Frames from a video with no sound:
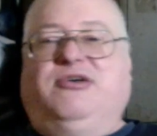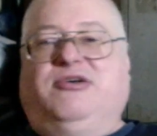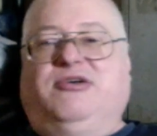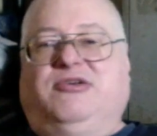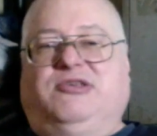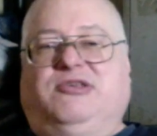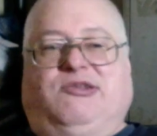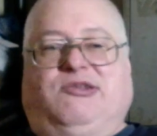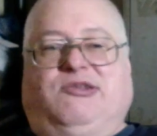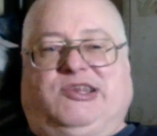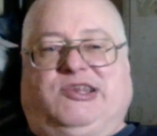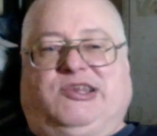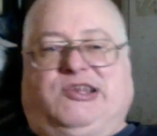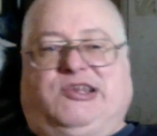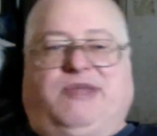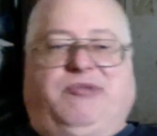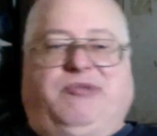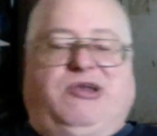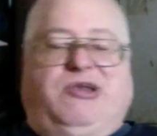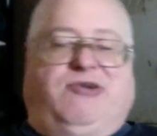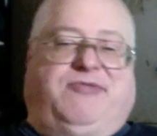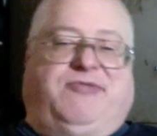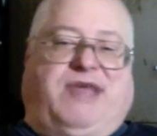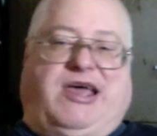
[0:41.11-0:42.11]
So just let
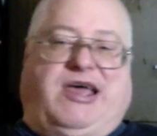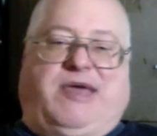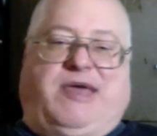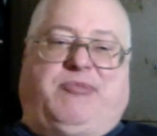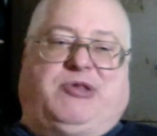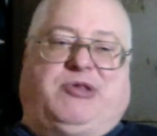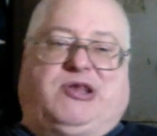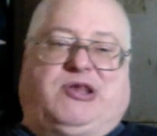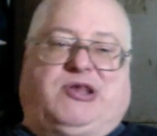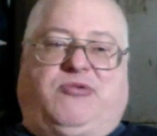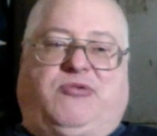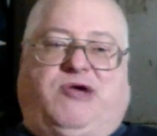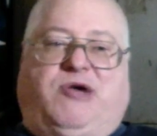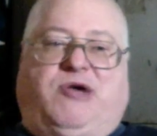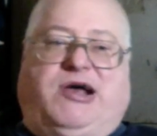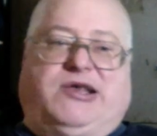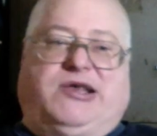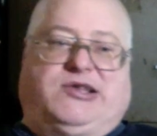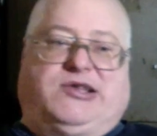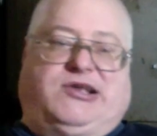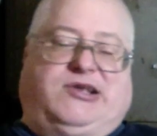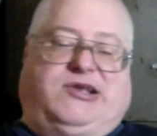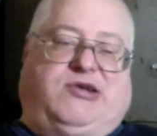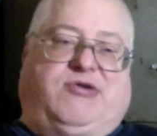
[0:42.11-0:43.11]
me know if that happens.
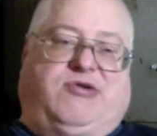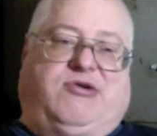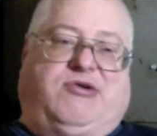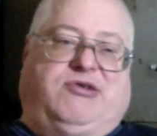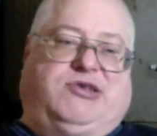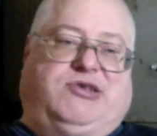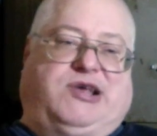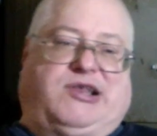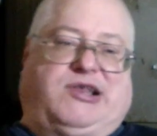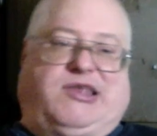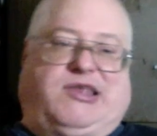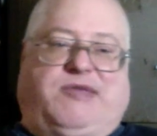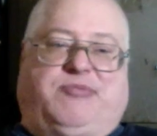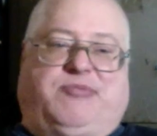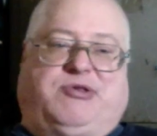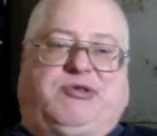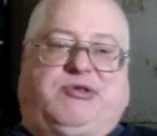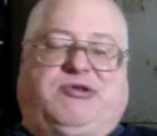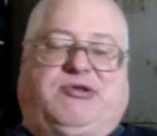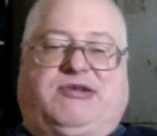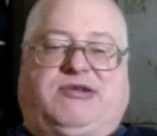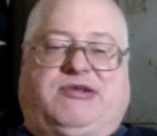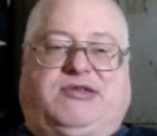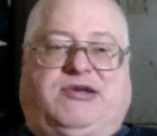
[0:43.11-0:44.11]
Otherwise, like, go ahead and check the
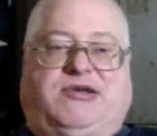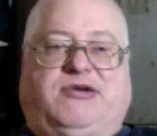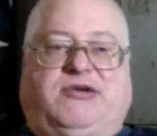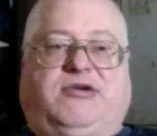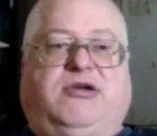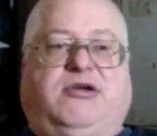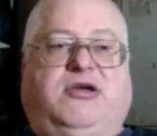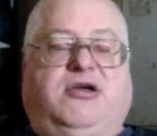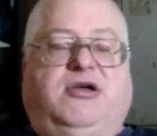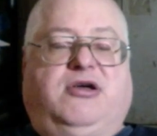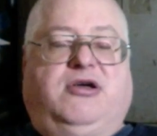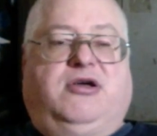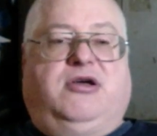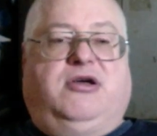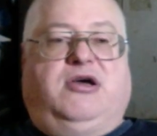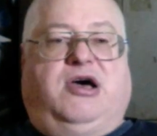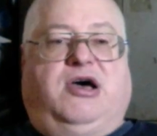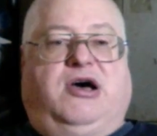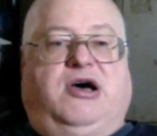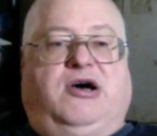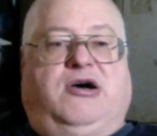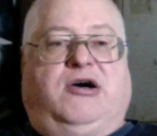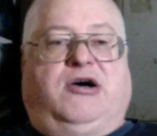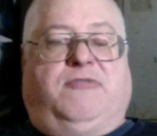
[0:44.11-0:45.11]
episode out there.
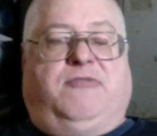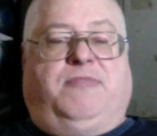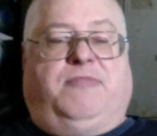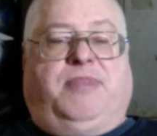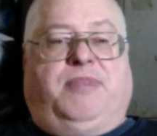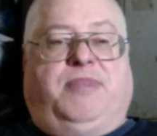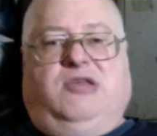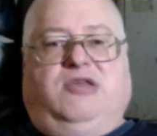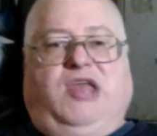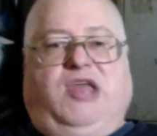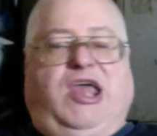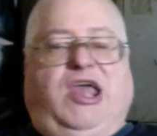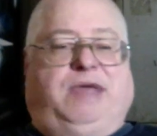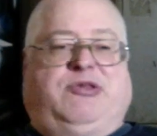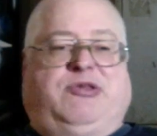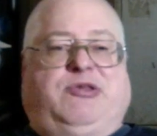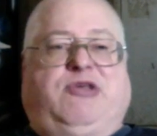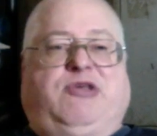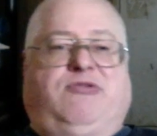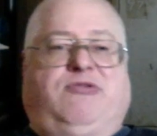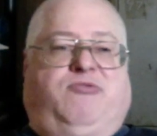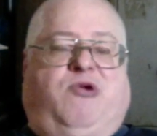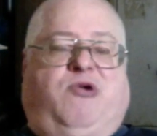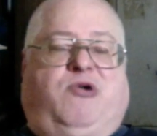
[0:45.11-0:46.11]

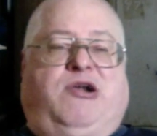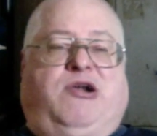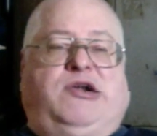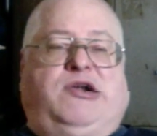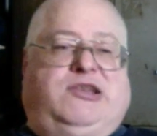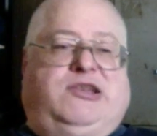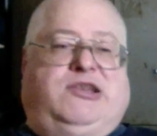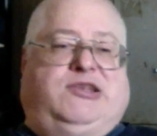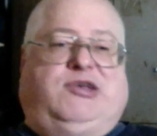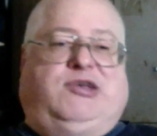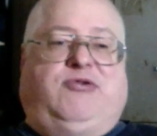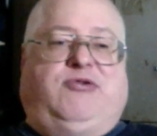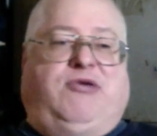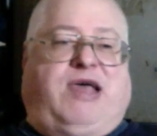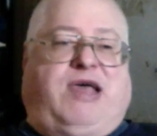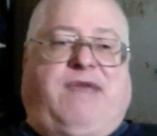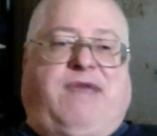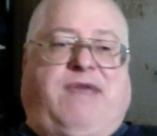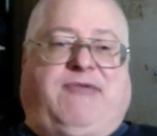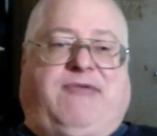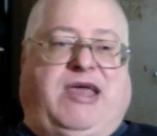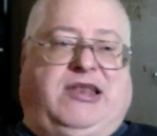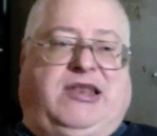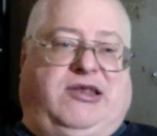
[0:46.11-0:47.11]
Episode 1 and 2
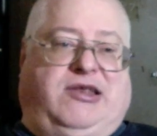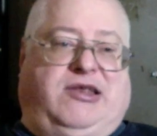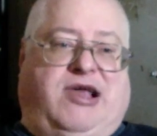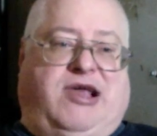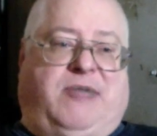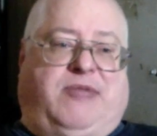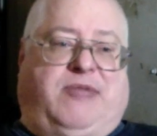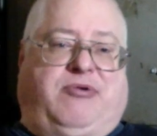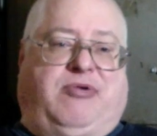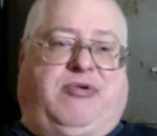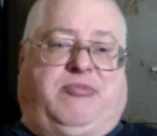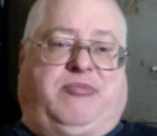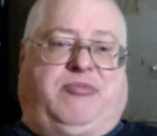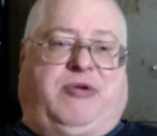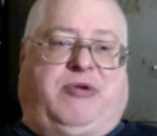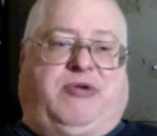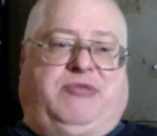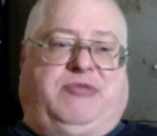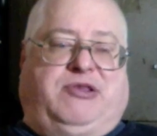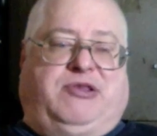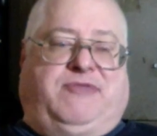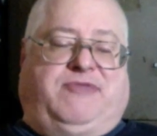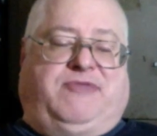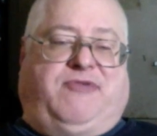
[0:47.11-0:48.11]
haven't had any copyright
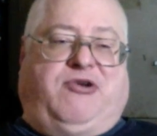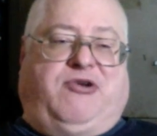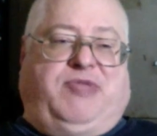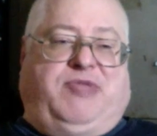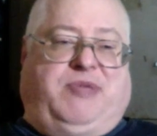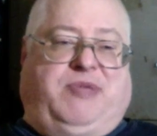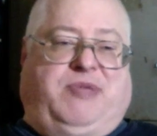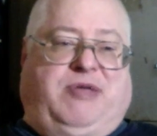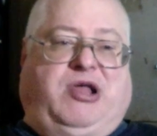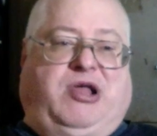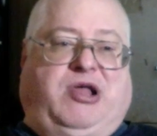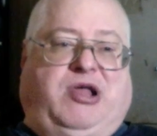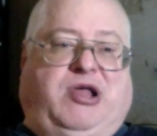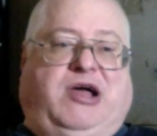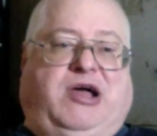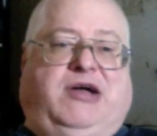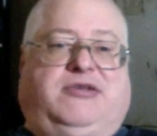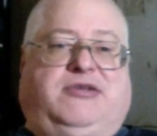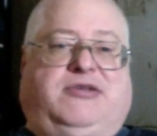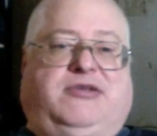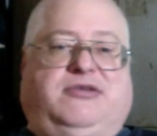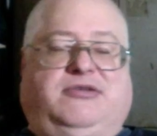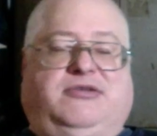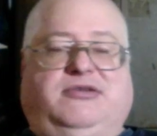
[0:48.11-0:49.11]
problems as far as being
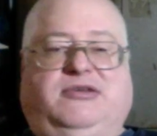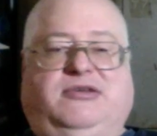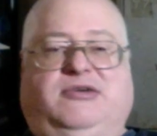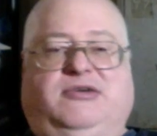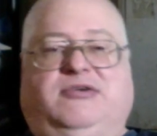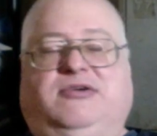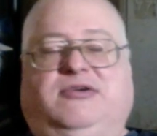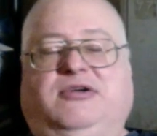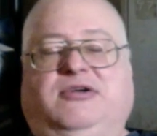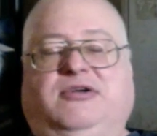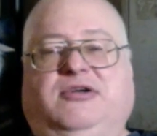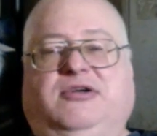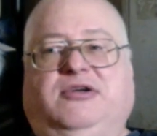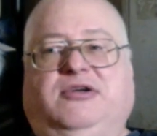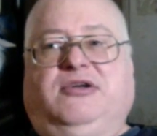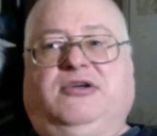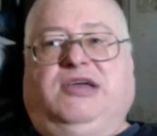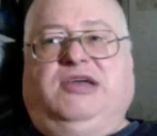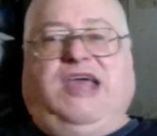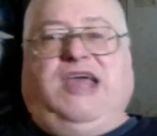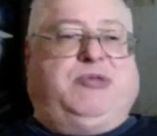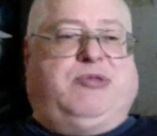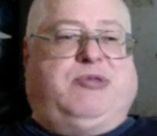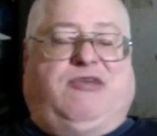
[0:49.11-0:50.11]
blocked, you know.
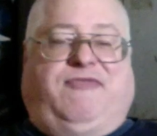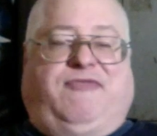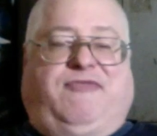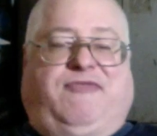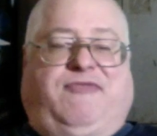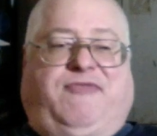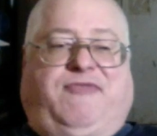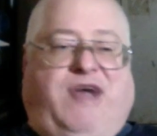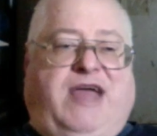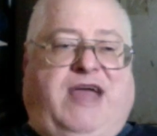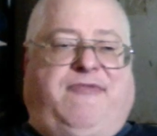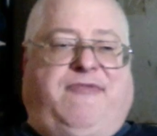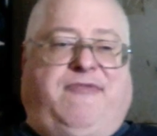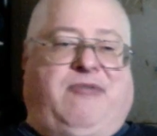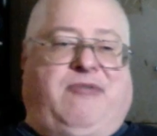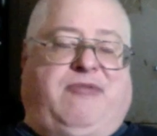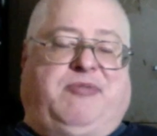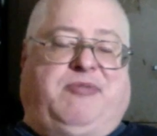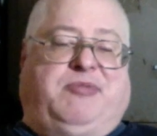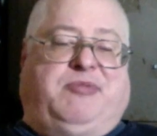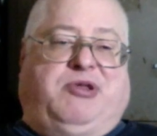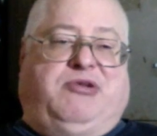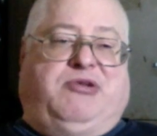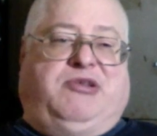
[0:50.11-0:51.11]
Episode 5
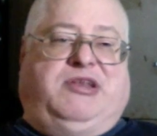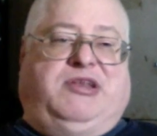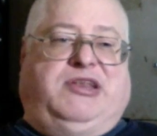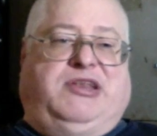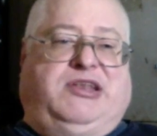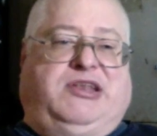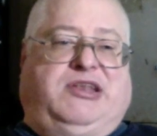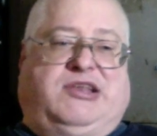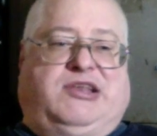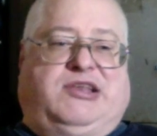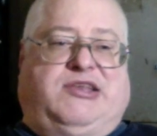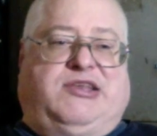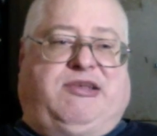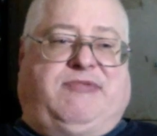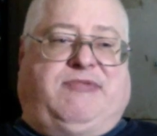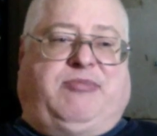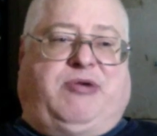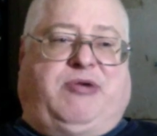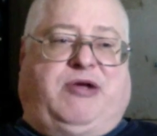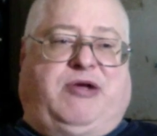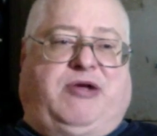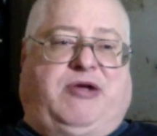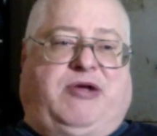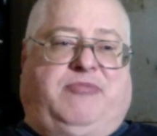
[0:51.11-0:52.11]
I've uploaded, it doesn't have
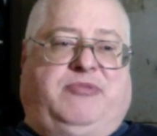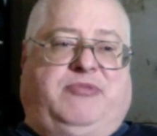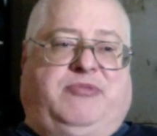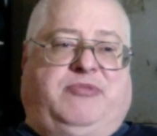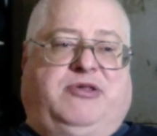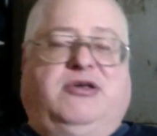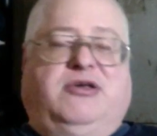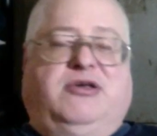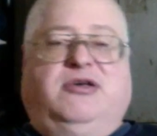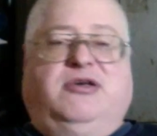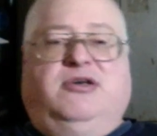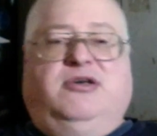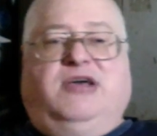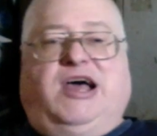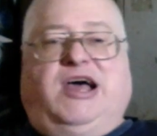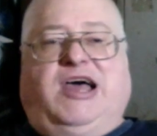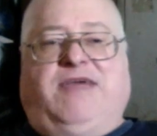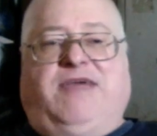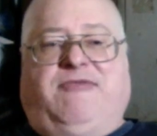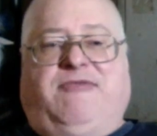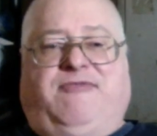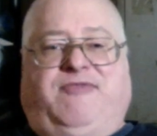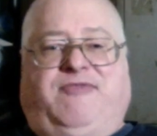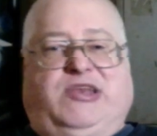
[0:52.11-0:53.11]
any problems. I
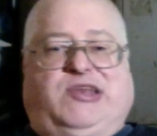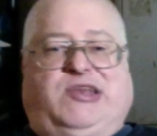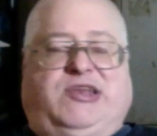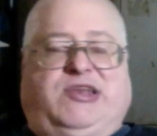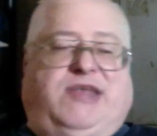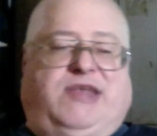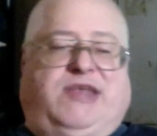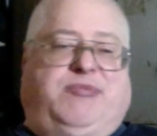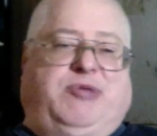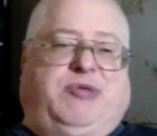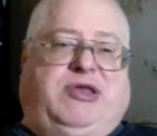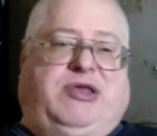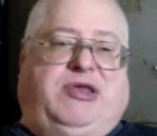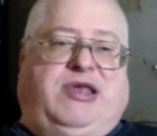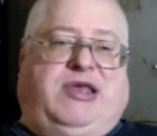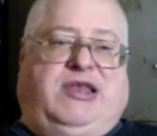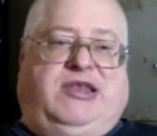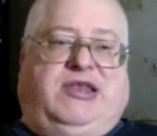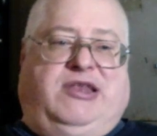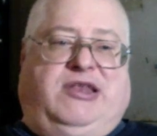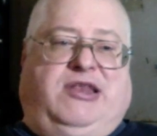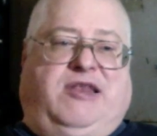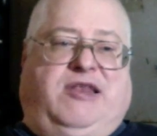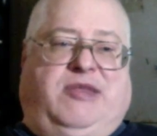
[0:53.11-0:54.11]
haven't finished
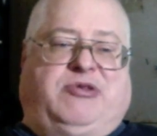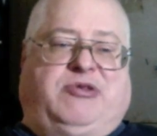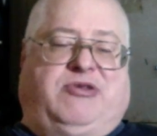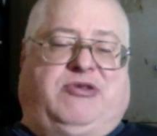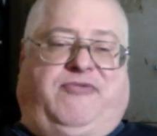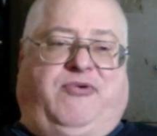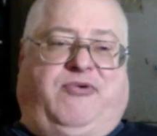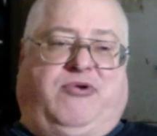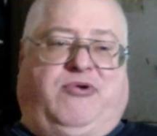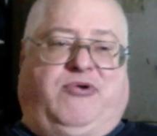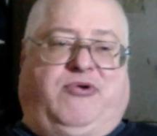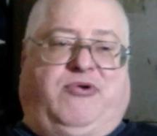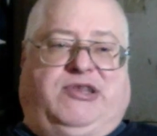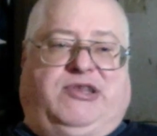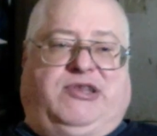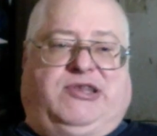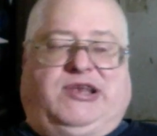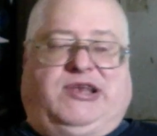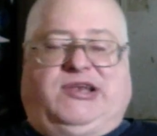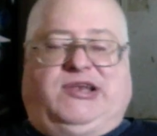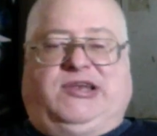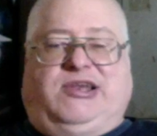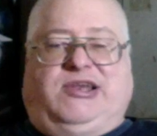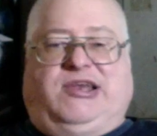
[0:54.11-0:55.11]
editing episode 4 and
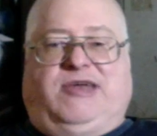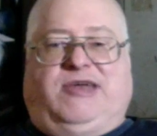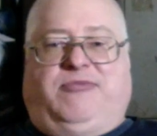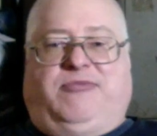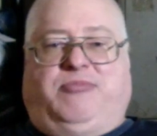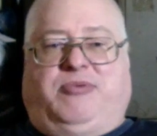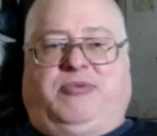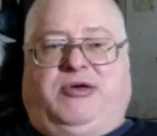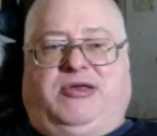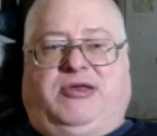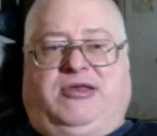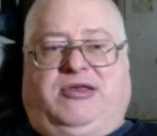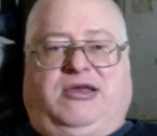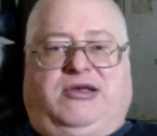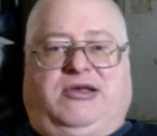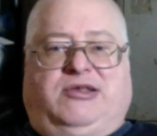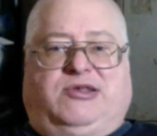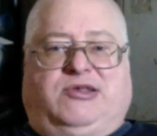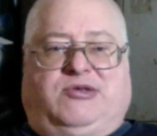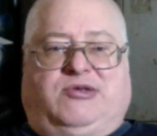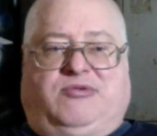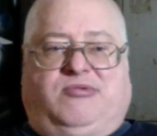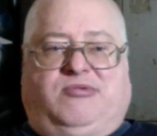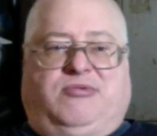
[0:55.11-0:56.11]
6 yet,
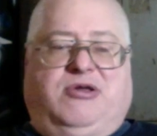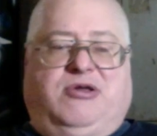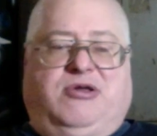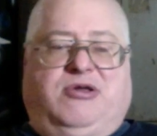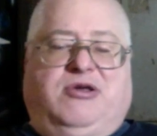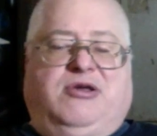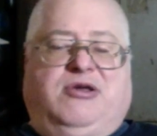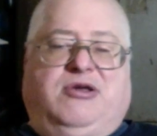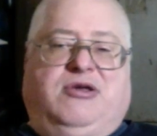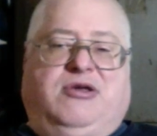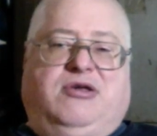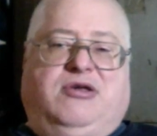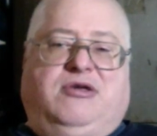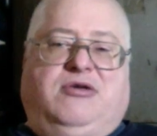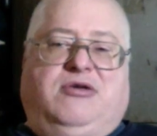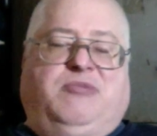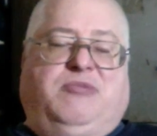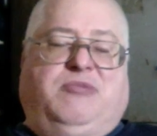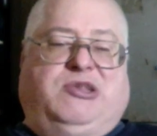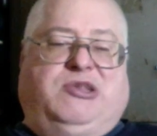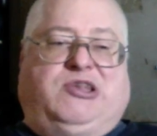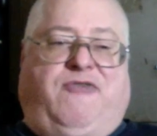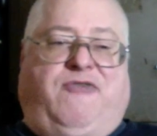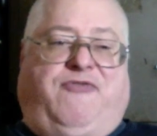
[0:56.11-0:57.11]
but,
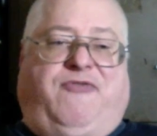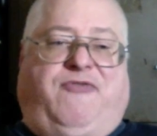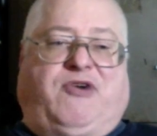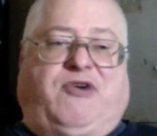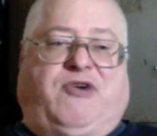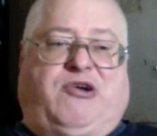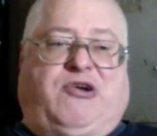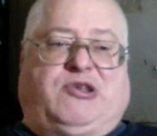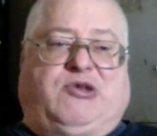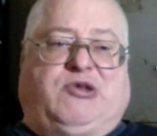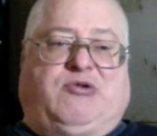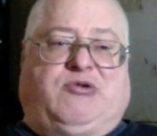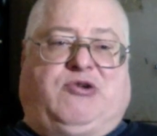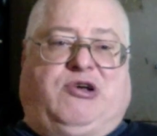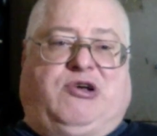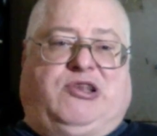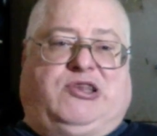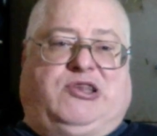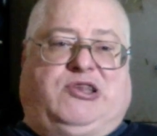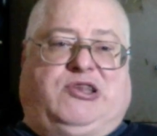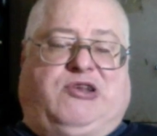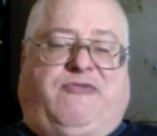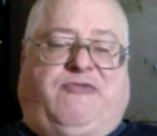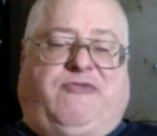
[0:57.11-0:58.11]
But so far, so
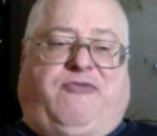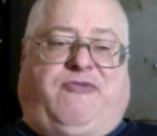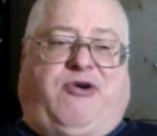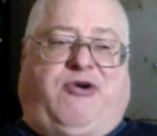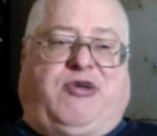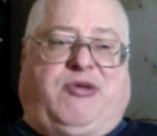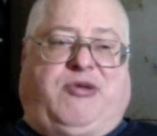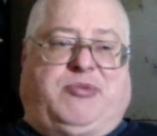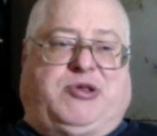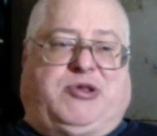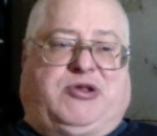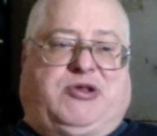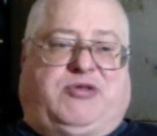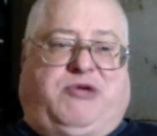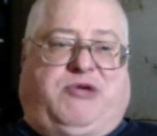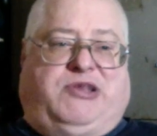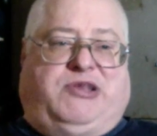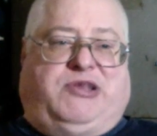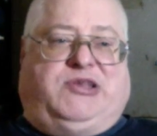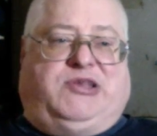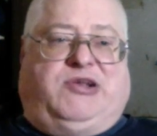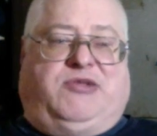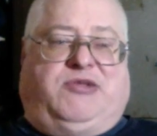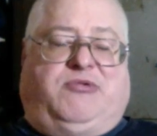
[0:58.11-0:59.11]
good. So far, episode 3
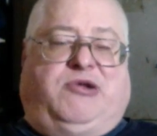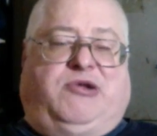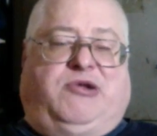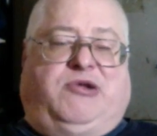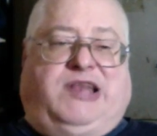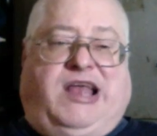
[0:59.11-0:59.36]
is the only one.